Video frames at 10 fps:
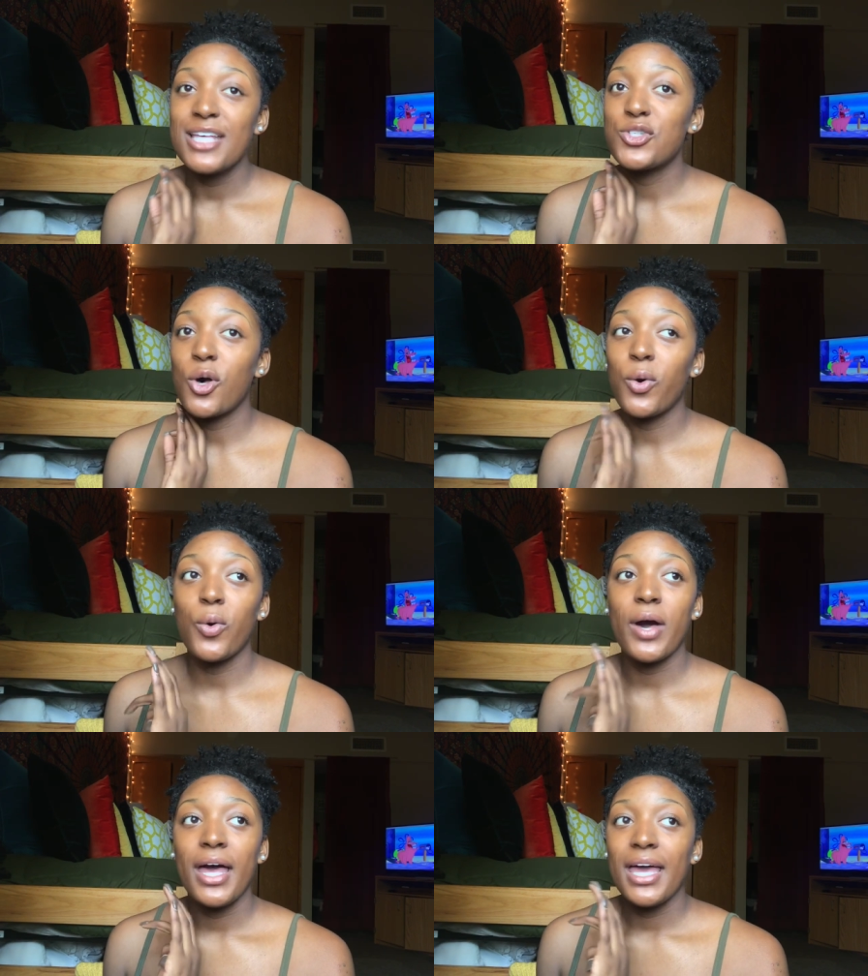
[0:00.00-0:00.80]

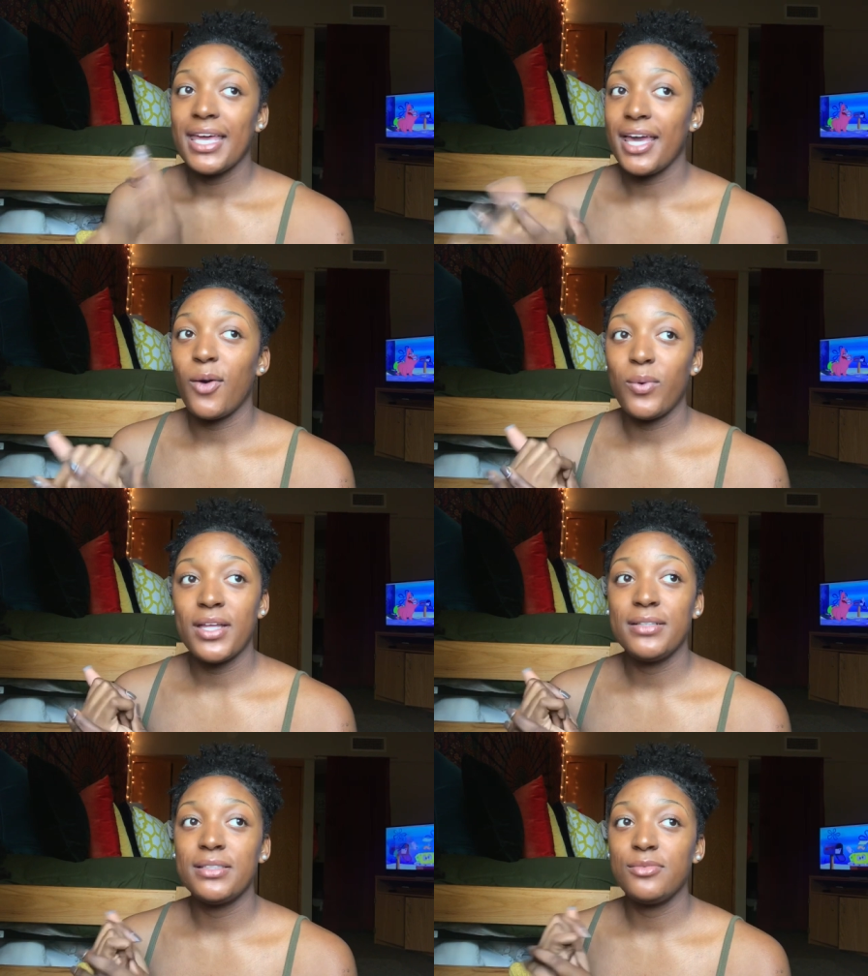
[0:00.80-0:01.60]
So yeah,
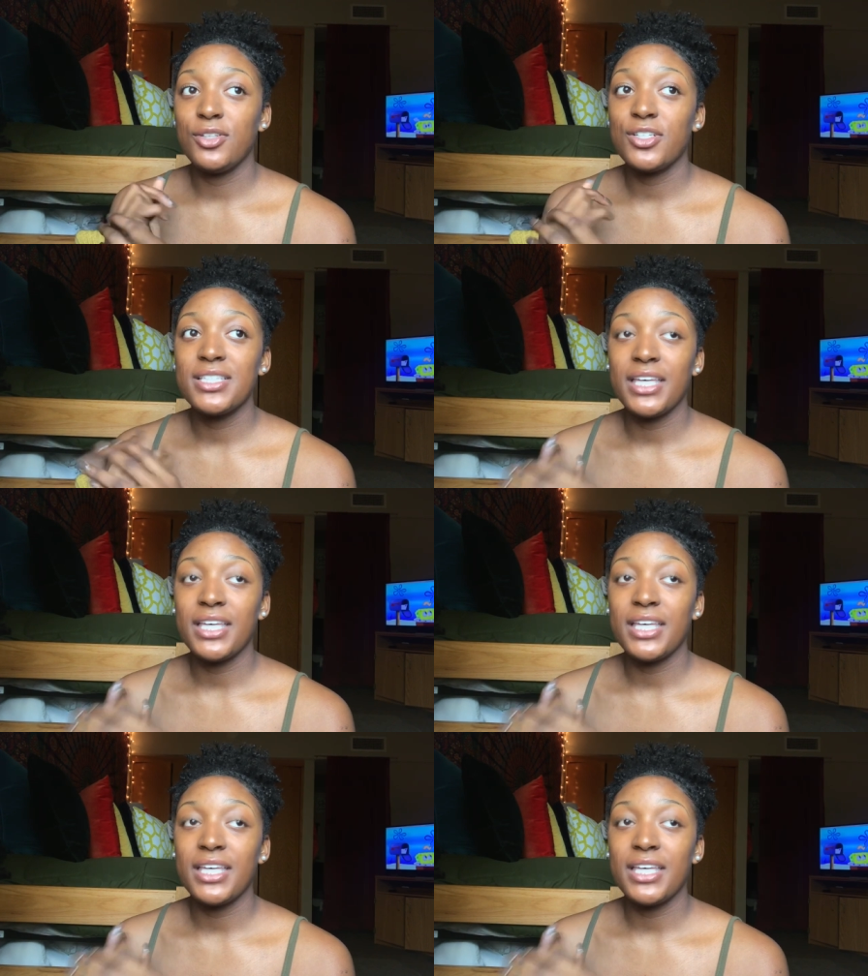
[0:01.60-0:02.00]
with your